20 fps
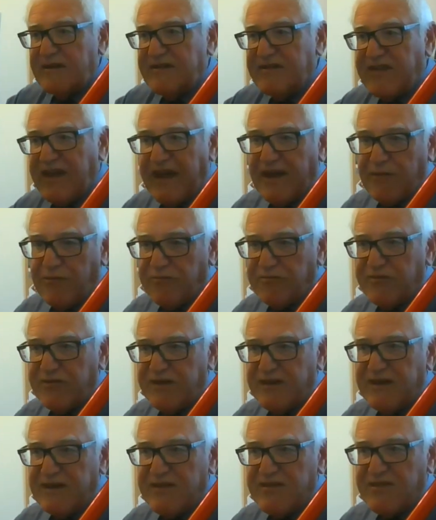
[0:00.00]
down than
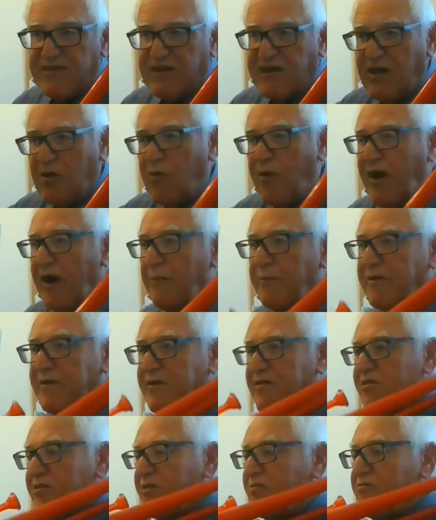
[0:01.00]
it is to go up.
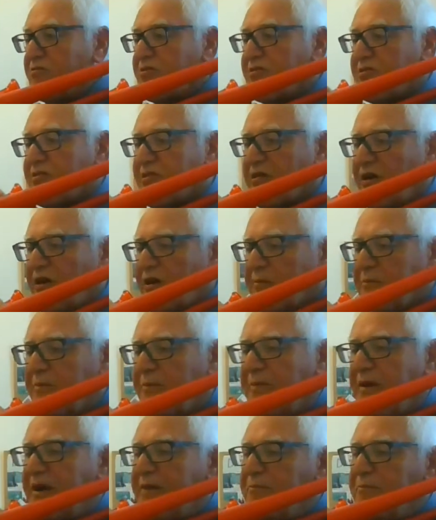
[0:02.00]
So start by